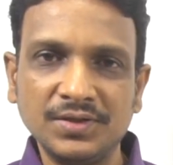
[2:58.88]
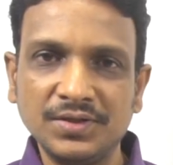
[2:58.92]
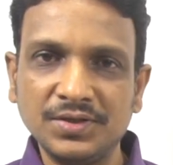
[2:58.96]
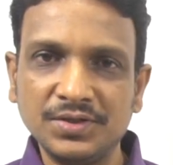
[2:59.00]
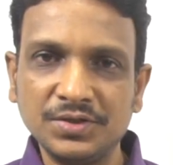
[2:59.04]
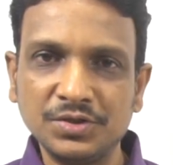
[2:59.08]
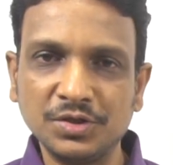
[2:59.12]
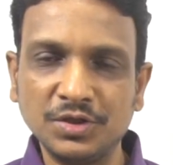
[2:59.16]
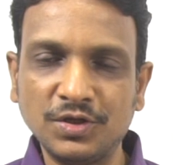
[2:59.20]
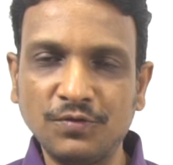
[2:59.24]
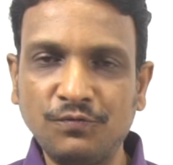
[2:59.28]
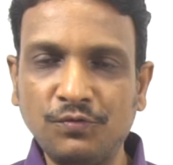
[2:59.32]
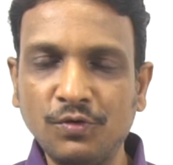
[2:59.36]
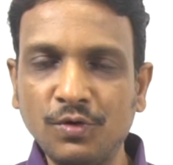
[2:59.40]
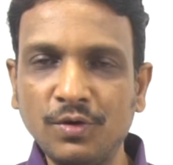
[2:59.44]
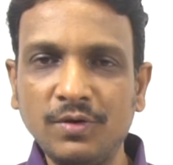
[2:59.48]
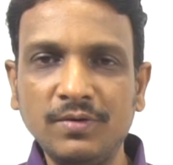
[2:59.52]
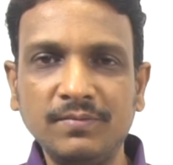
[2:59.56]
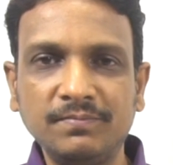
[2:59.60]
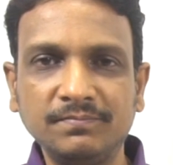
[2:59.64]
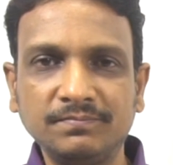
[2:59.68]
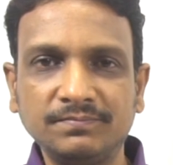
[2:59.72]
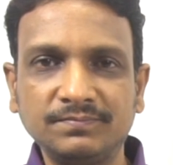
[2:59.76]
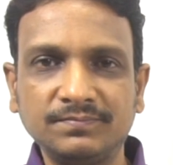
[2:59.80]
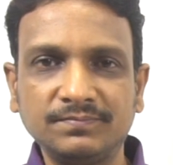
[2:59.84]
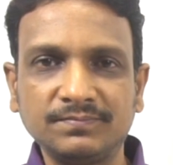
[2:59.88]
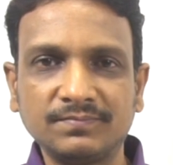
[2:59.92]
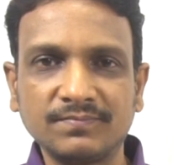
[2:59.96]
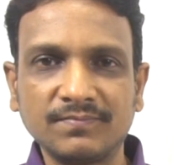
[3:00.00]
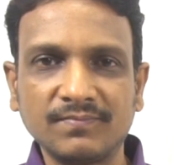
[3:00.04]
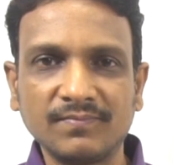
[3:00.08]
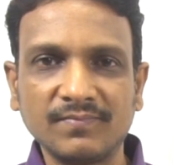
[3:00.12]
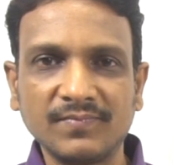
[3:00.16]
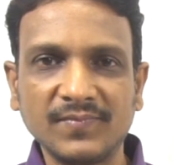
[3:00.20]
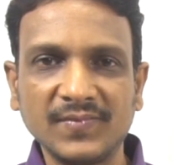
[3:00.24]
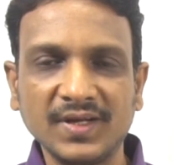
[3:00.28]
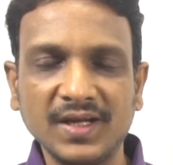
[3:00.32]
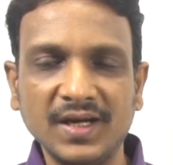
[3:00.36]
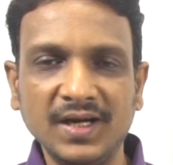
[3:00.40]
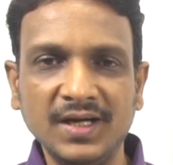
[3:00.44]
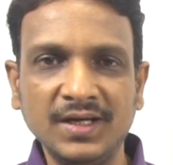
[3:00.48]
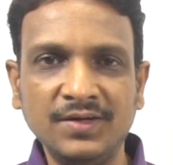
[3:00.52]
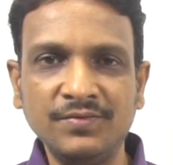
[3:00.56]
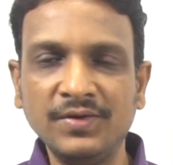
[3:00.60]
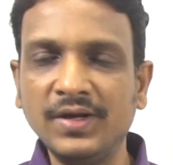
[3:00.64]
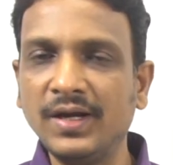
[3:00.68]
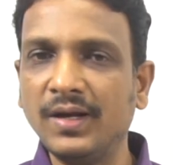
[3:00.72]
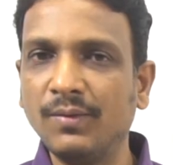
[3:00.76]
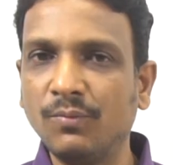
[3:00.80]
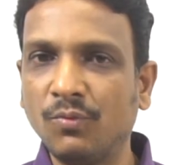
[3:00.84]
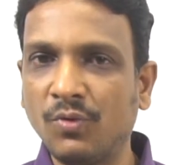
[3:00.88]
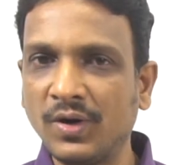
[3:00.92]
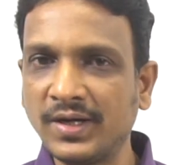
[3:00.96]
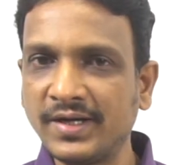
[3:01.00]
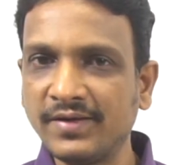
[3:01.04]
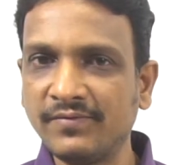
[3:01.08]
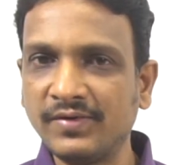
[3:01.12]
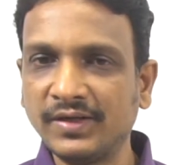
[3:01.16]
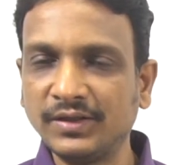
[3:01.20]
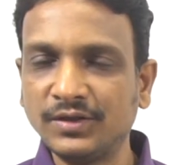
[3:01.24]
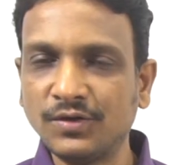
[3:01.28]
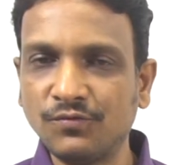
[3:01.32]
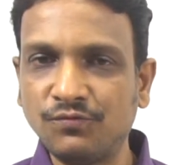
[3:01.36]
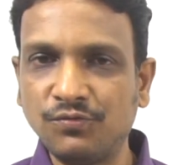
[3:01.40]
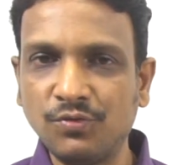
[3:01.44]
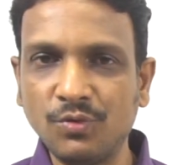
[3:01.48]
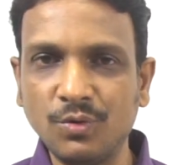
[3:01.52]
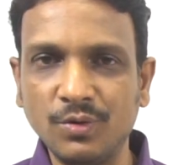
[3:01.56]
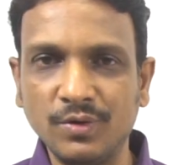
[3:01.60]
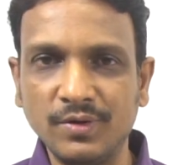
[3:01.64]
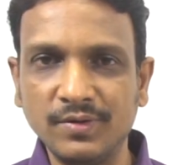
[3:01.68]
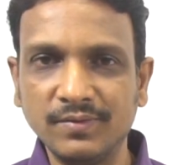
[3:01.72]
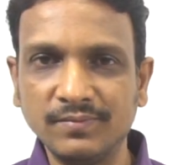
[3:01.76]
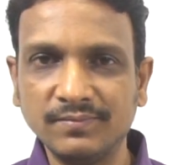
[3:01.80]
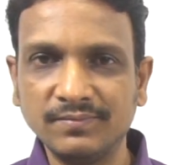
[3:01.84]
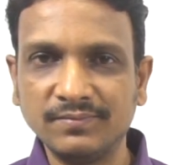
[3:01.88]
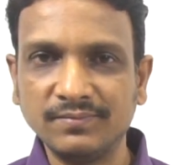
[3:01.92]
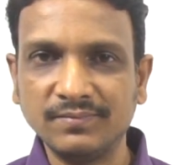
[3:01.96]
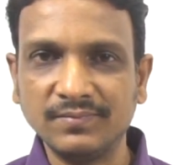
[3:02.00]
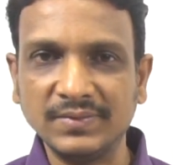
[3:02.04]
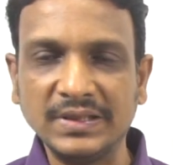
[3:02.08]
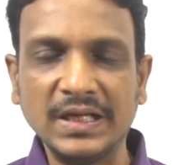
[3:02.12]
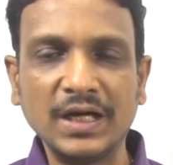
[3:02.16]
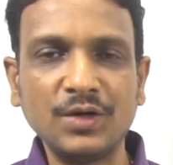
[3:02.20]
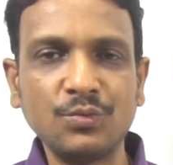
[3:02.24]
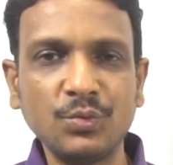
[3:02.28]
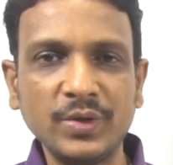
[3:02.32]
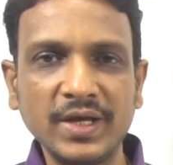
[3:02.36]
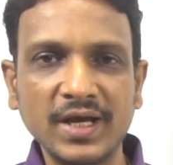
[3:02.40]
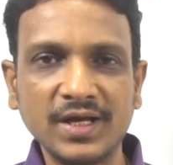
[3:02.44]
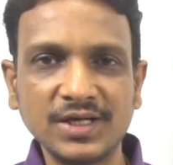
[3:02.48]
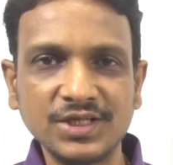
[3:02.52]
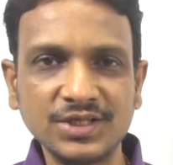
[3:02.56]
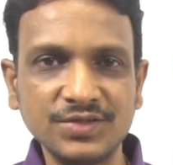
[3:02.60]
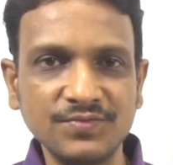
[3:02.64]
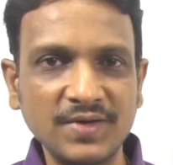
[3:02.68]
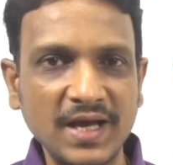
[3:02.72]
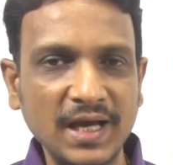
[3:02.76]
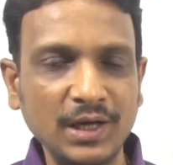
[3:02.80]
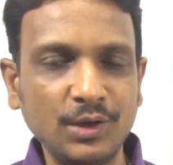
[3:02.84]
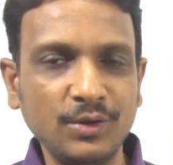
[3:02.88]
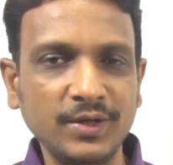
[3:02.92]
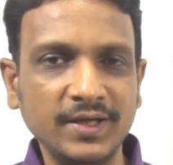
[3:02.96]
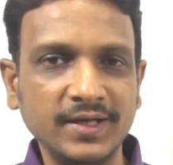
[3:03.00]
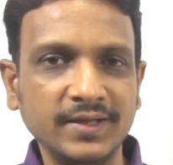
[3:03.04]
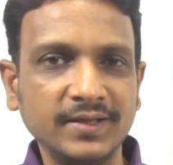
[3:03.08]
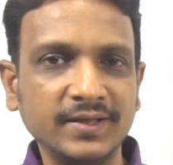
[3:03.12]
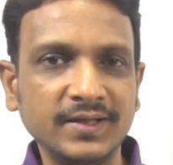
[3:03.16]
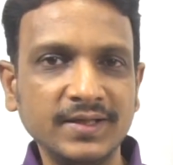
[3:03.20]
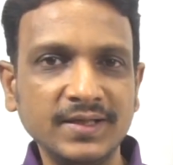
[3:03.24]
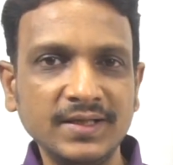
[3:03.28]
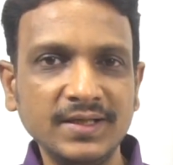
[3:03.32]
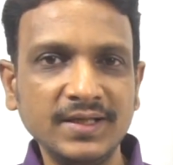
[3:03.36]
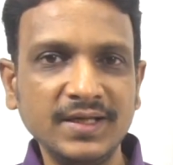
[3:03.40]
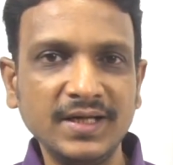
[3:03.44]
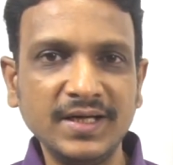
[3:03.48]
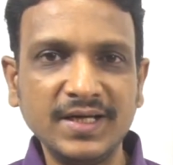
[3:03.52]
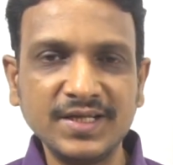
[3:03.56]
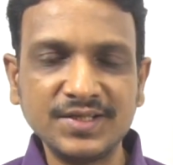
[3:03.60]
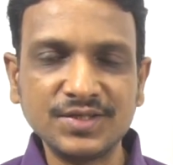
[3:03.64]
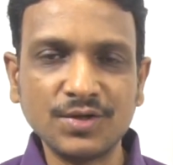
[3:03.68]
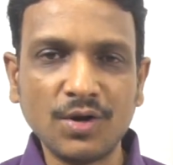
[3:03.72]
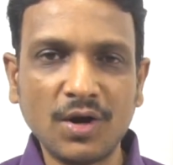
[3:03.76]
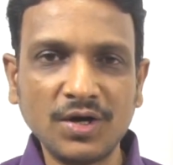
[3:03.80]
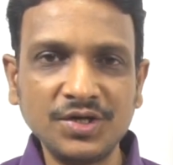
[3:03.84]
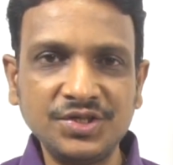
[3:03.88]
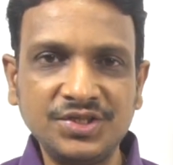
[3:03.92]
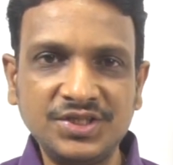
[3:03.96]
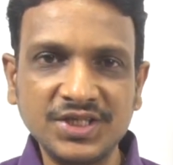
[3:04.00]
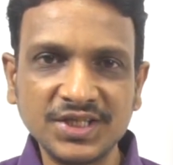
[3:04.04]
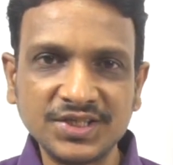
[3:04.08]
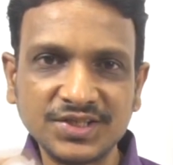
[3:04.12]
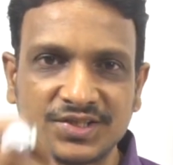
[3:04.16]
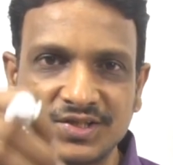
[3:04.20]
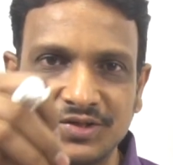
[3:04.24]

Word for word: So the food, whatever the food that we are swallowing, it is not just